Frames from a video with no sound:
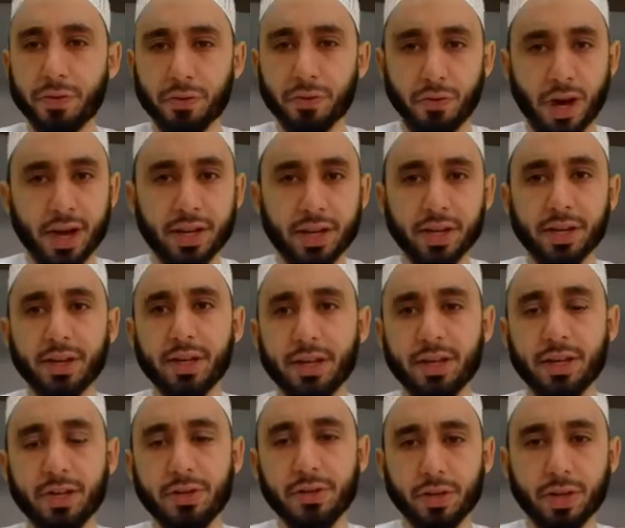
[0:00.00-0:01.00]
you're writing in
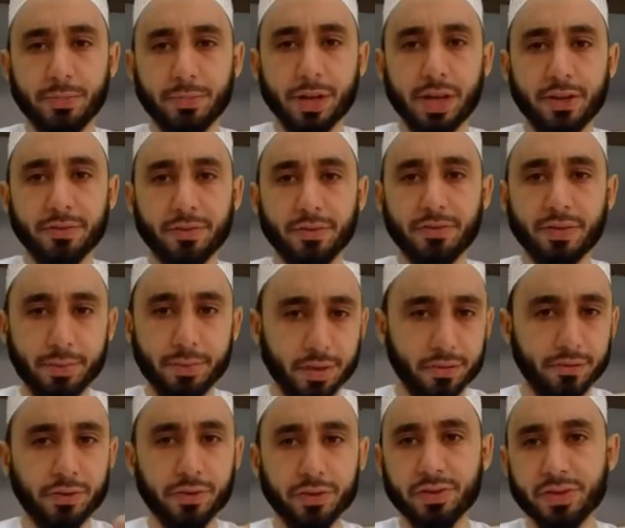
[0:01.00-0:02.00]
it, you can benefit from it.
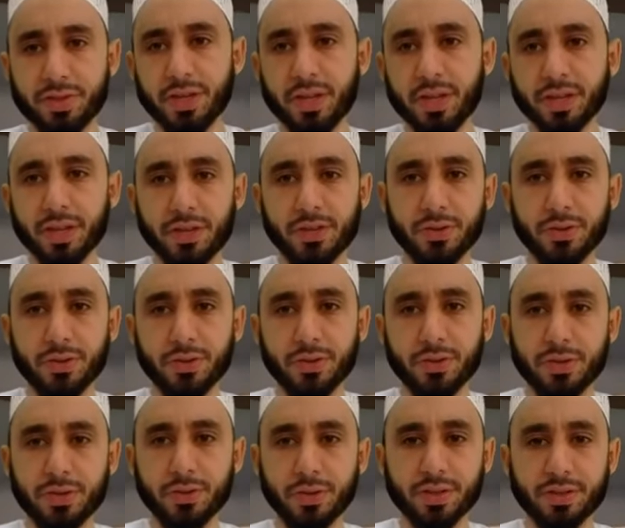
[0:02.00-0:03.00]
If you're seeing it, you
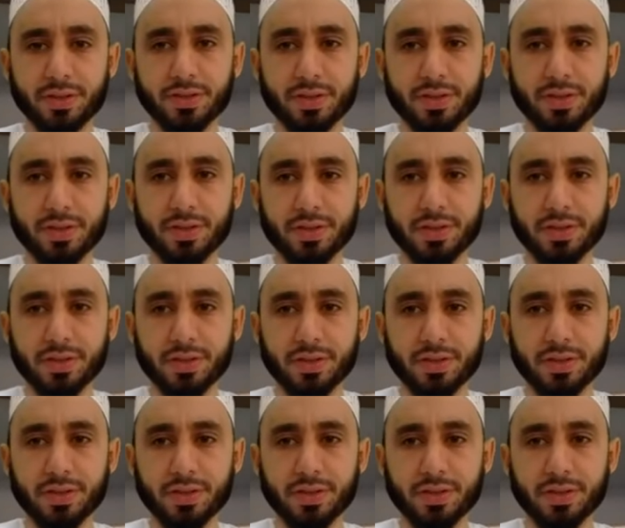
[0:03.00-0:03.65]
can see it.